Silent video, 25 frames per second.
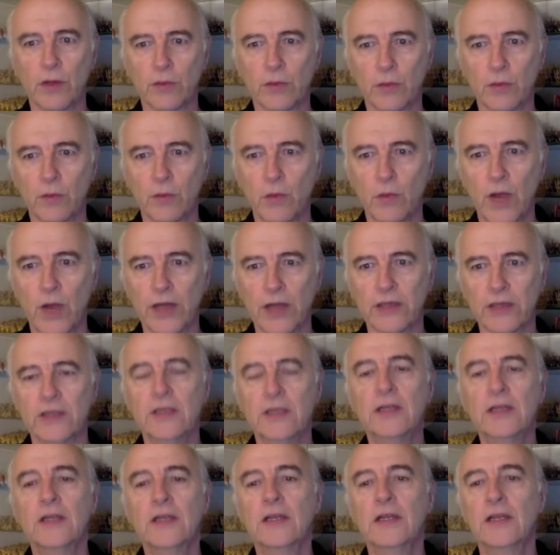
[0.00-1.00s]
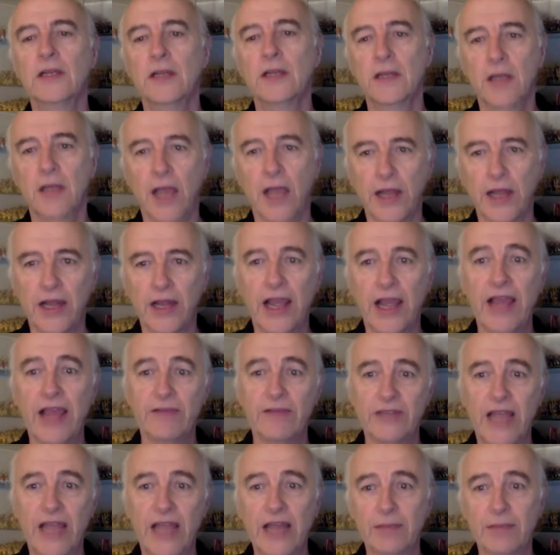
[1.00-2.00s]
War One. And I
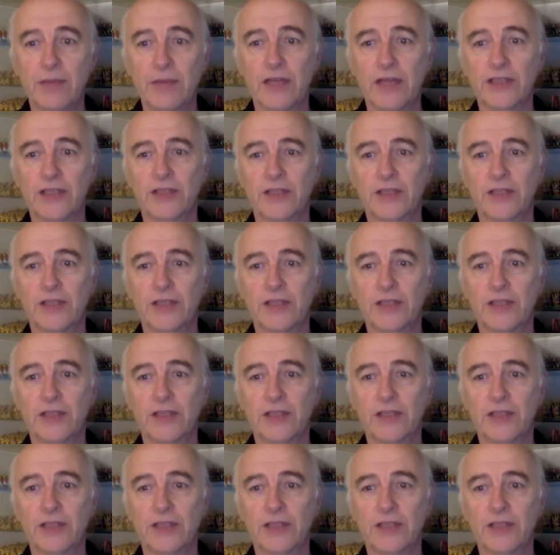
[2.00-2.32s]
haven't had